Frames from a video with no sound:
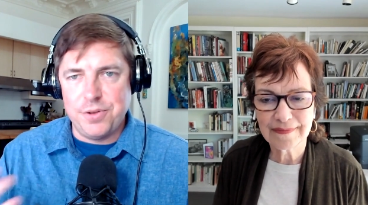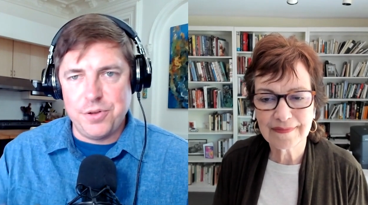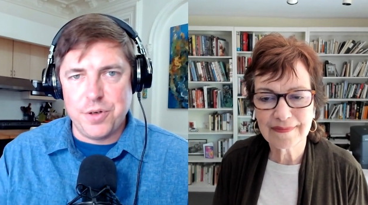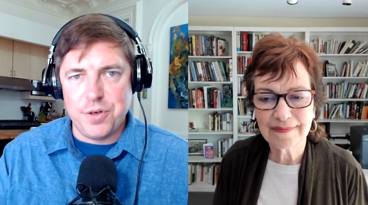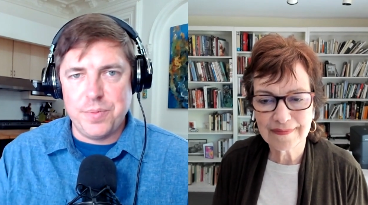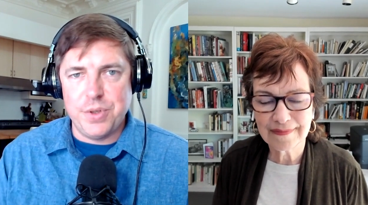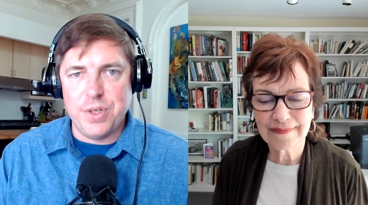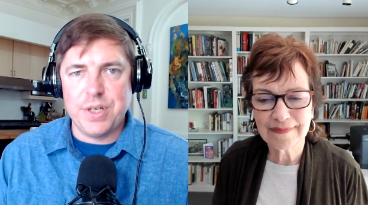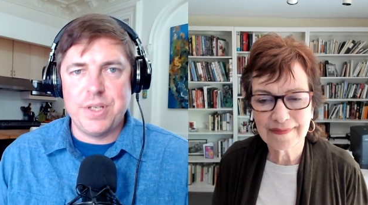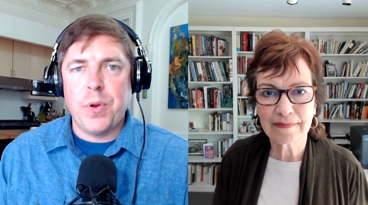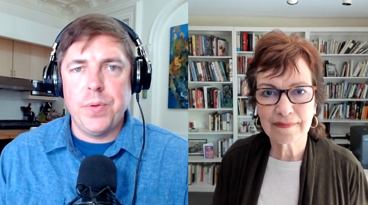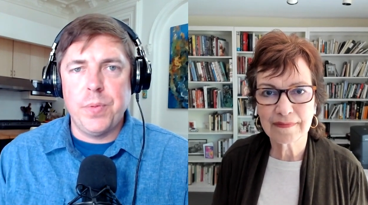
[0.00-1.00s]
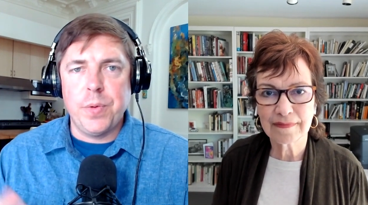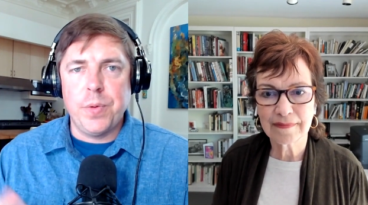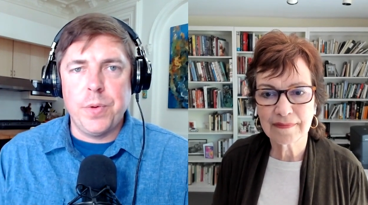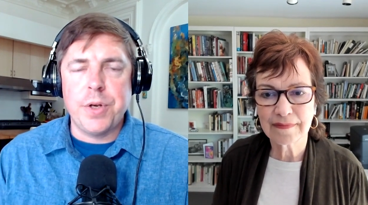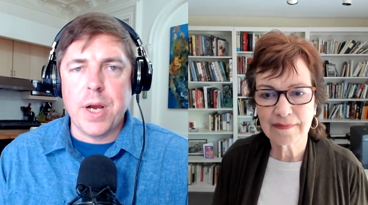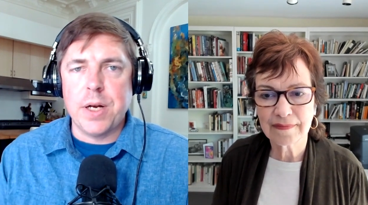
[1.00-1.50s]
Speaker 1: cookbooks. We're
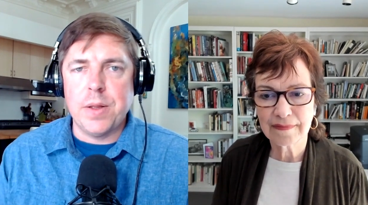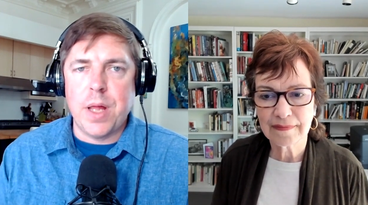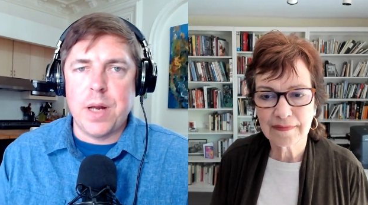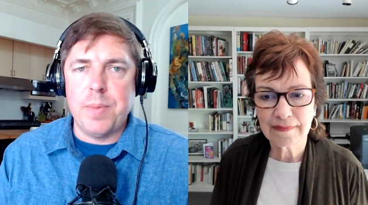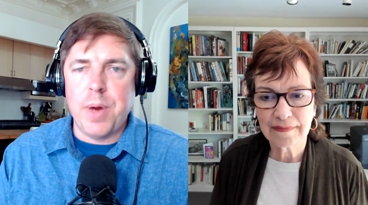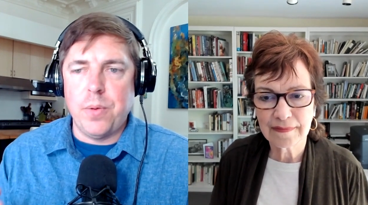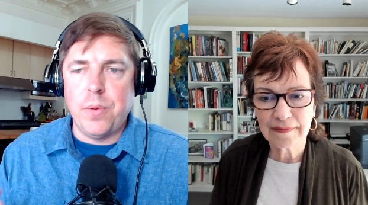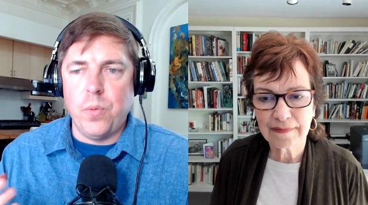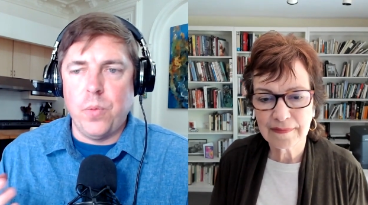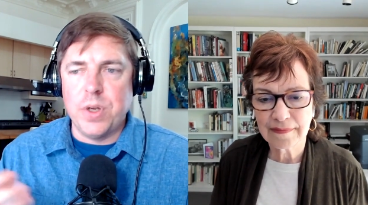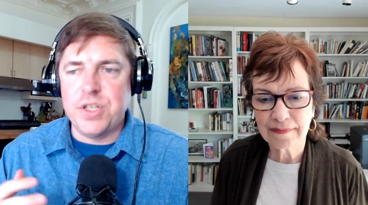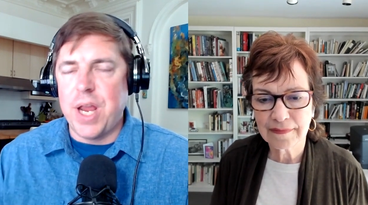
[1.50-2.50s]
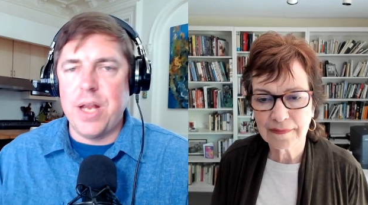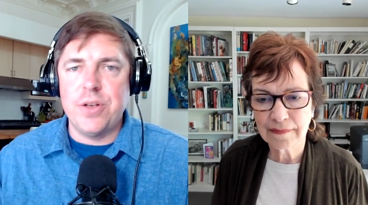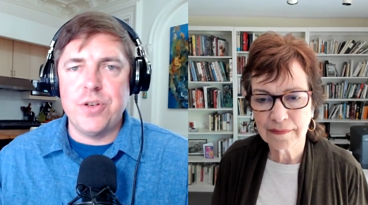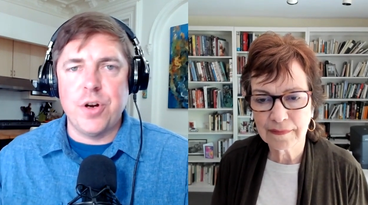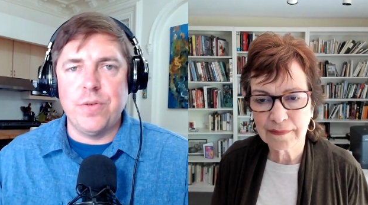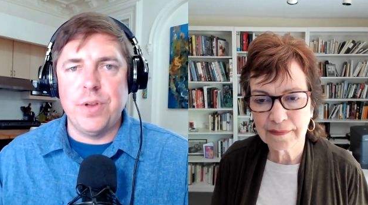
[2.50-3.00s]
talking a lot about what's
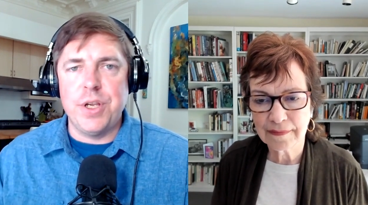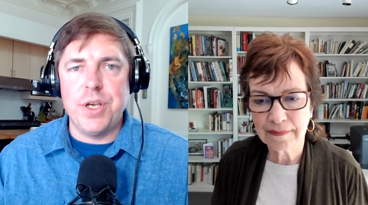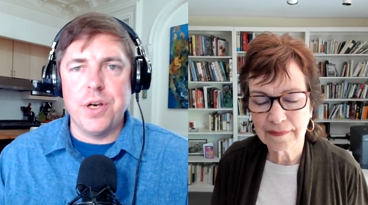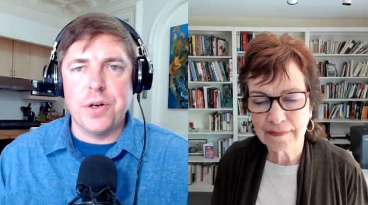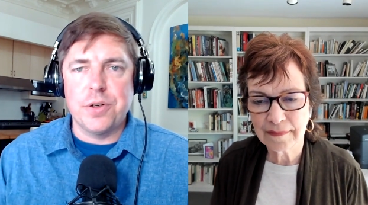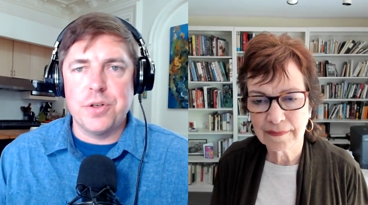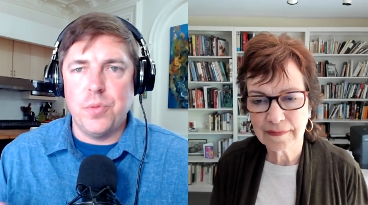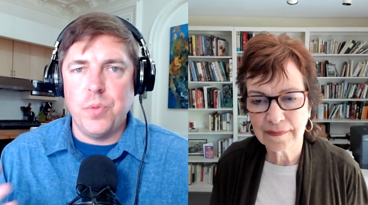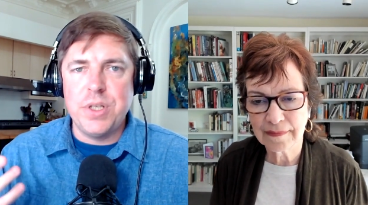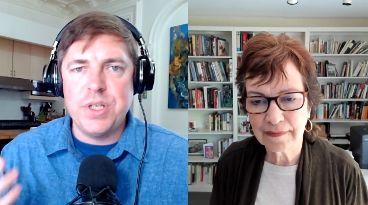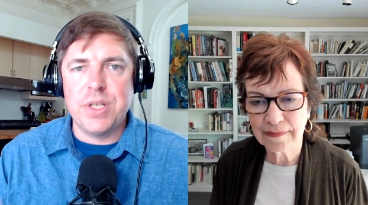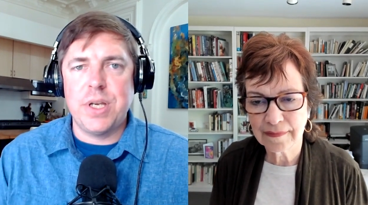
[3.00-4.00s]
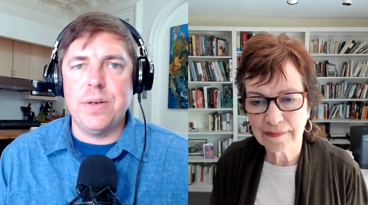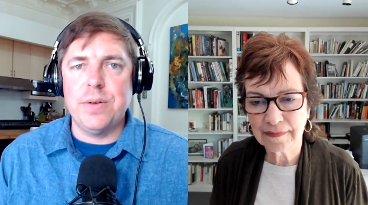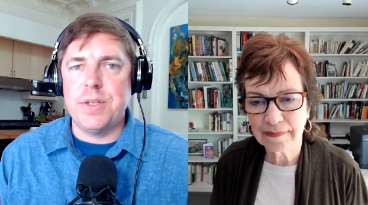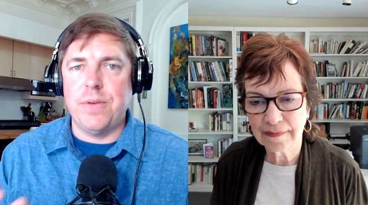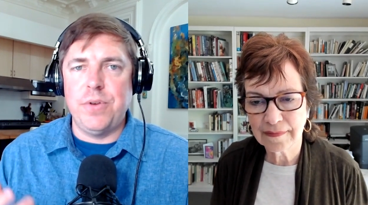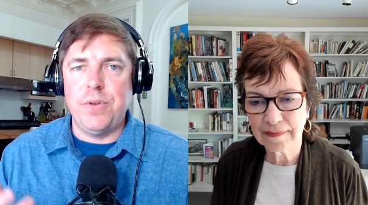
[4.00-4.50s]
changed over the years. What
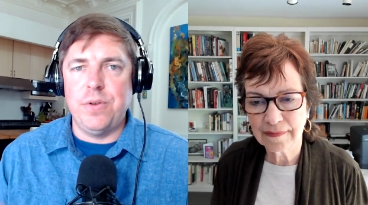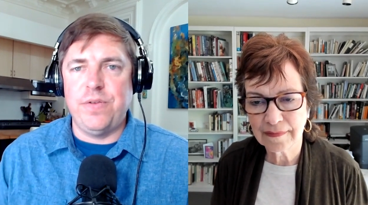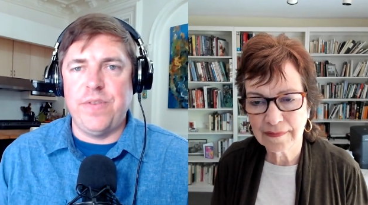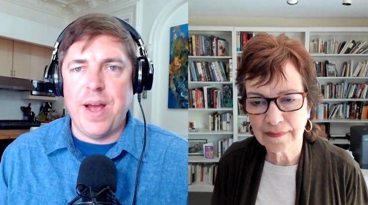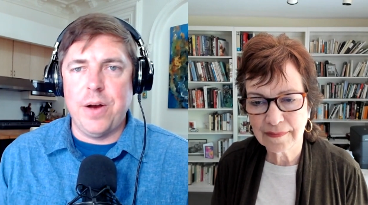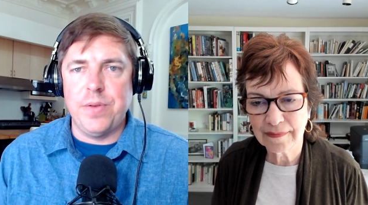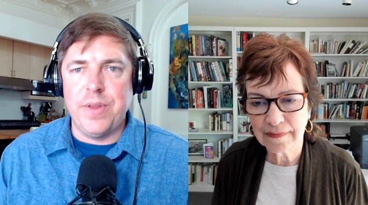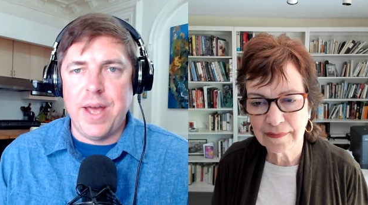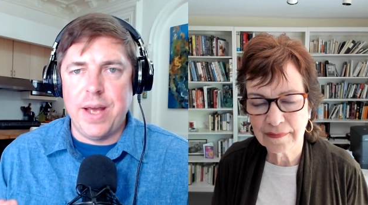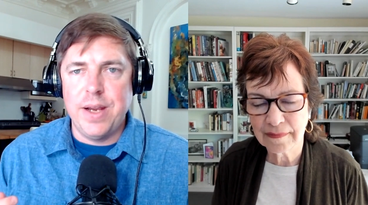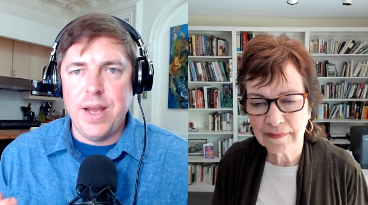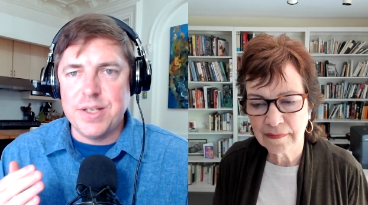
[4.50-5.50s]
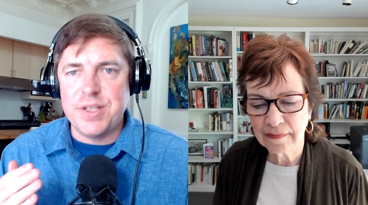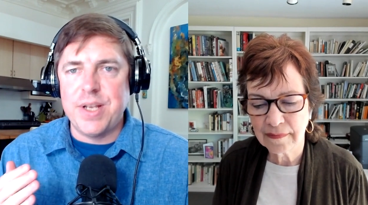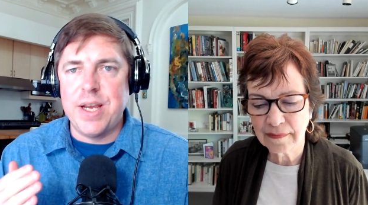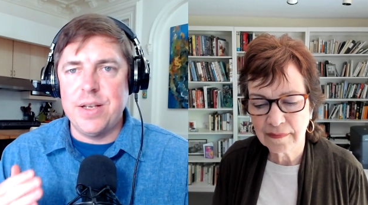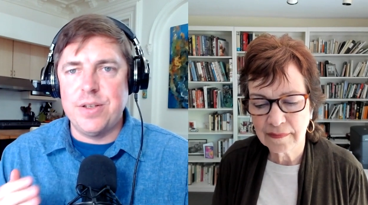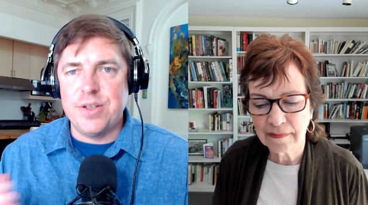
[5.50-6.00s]
skills have you found that have
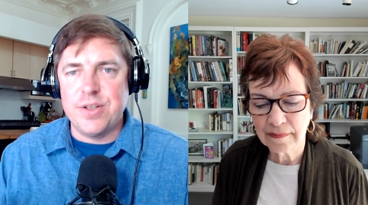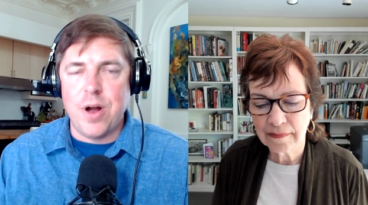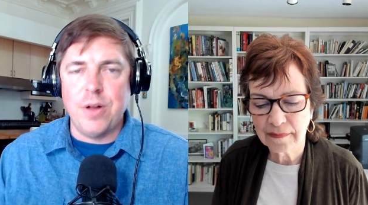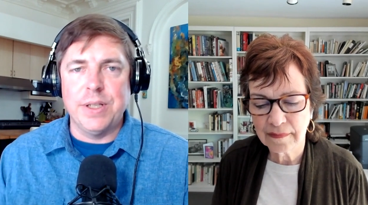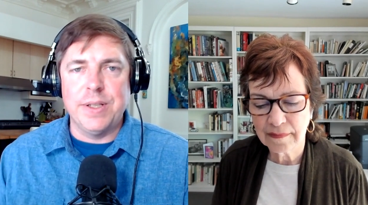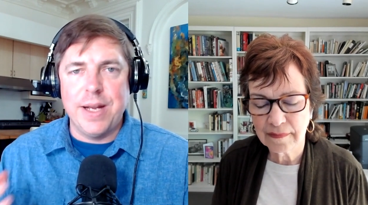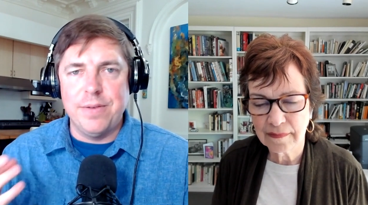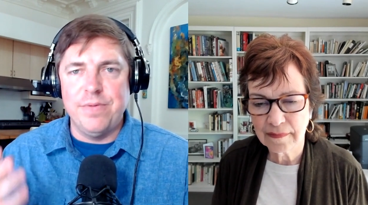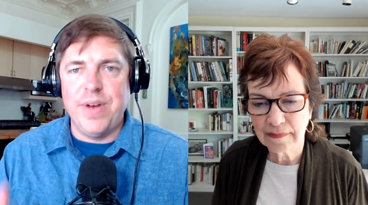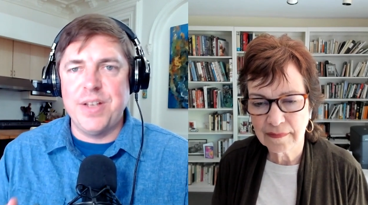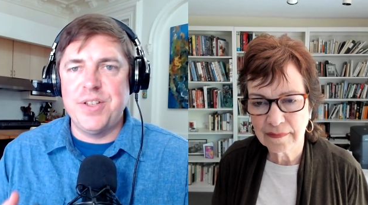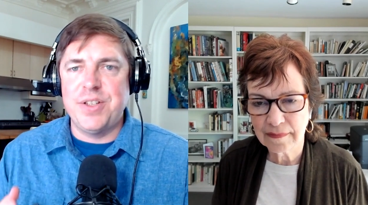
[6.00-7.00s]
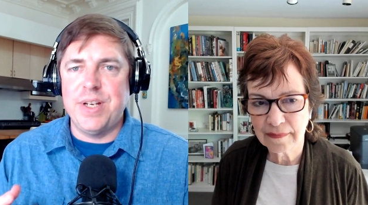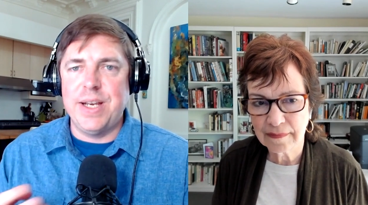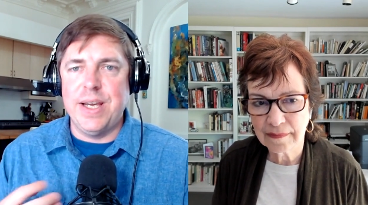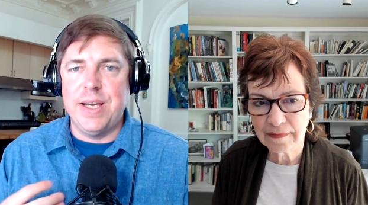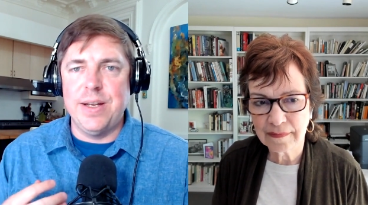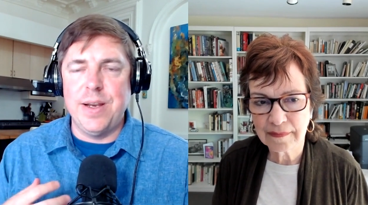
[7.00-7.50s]
stayed solid, that investing
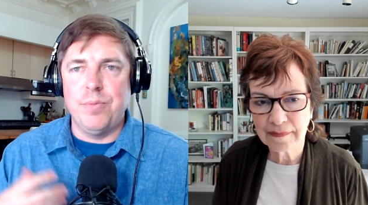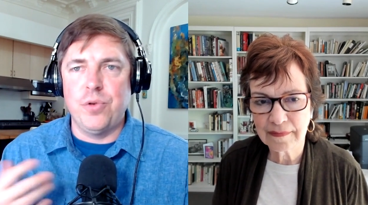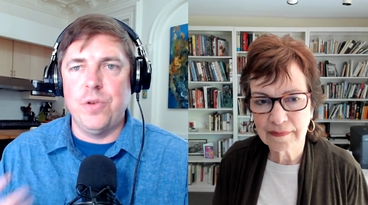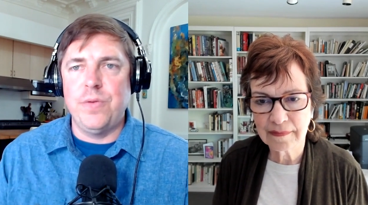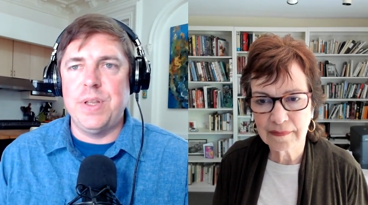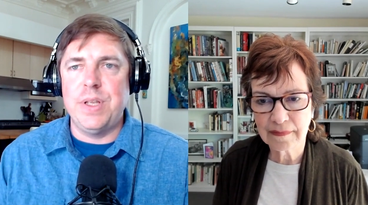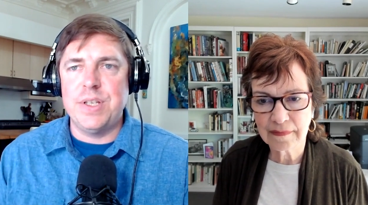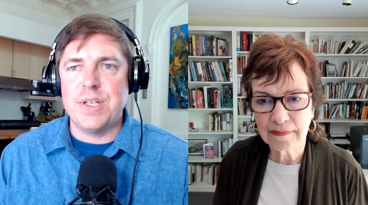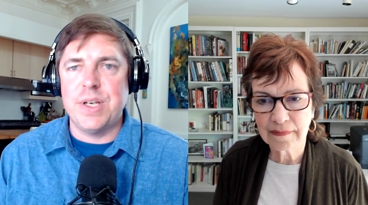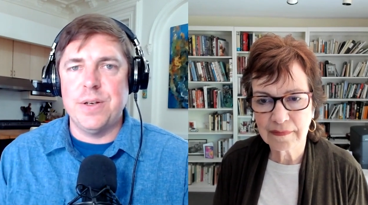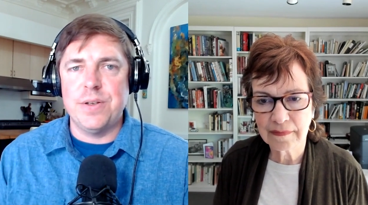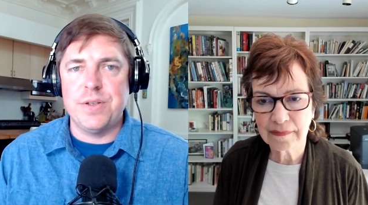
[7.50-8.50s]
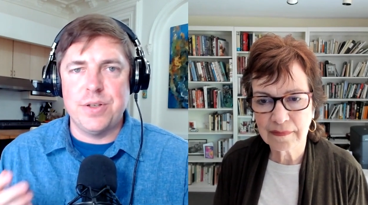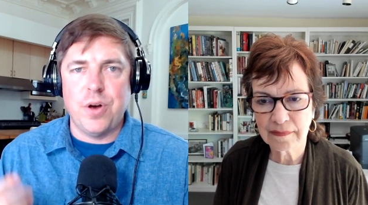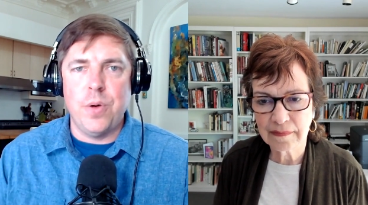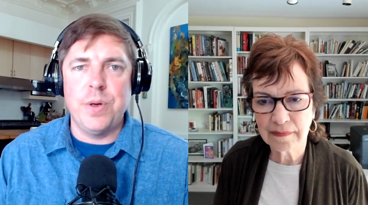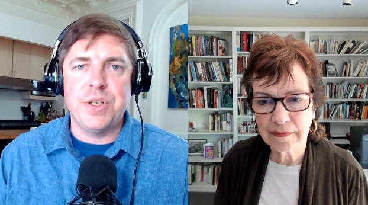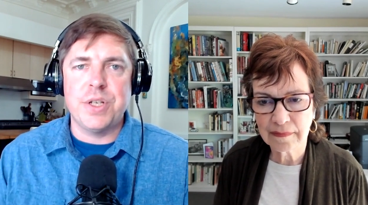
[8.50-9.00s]
in improving these skills is
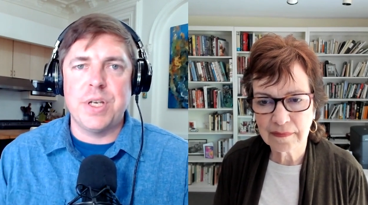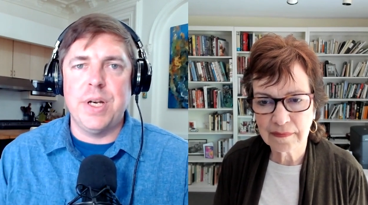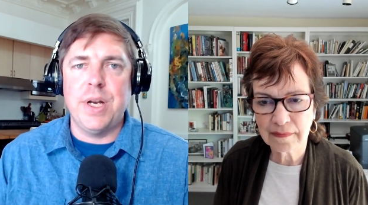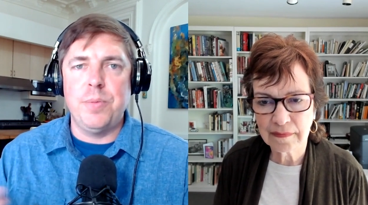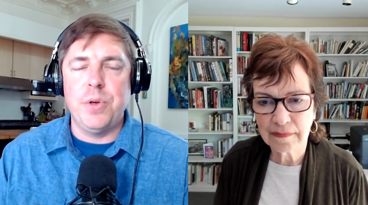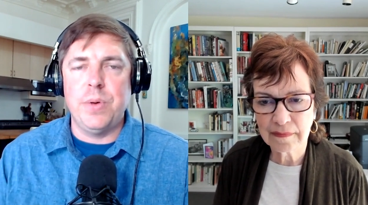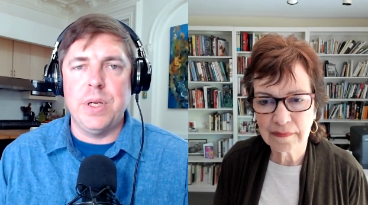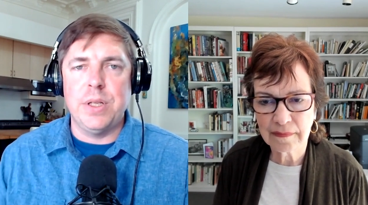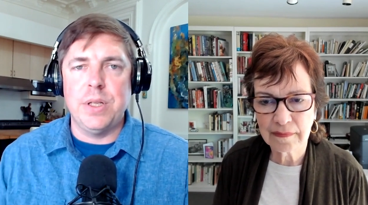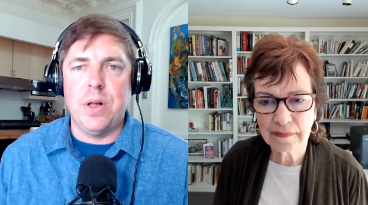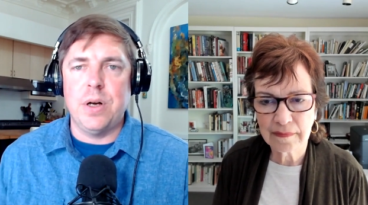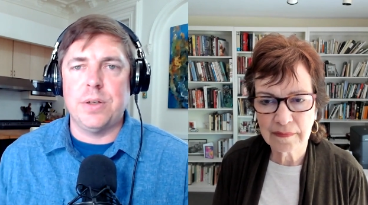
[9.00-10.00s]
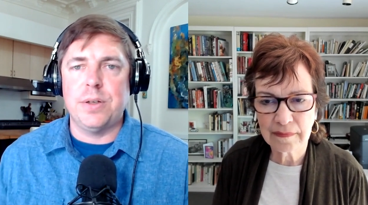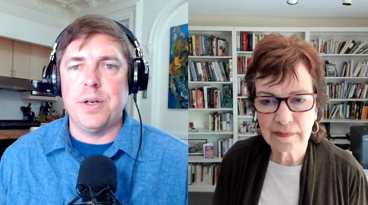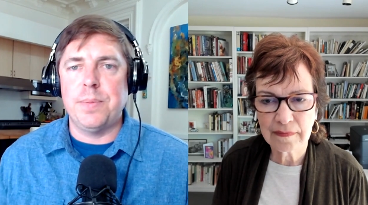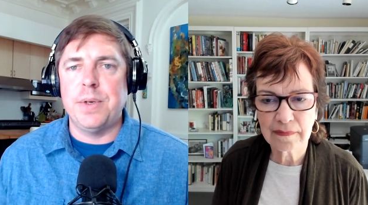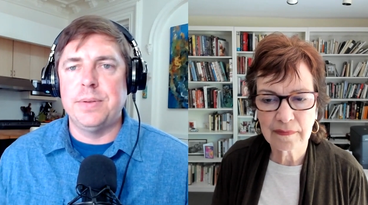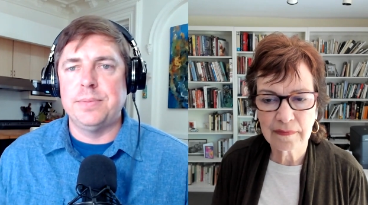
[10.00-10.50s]
always going to help you in the long term?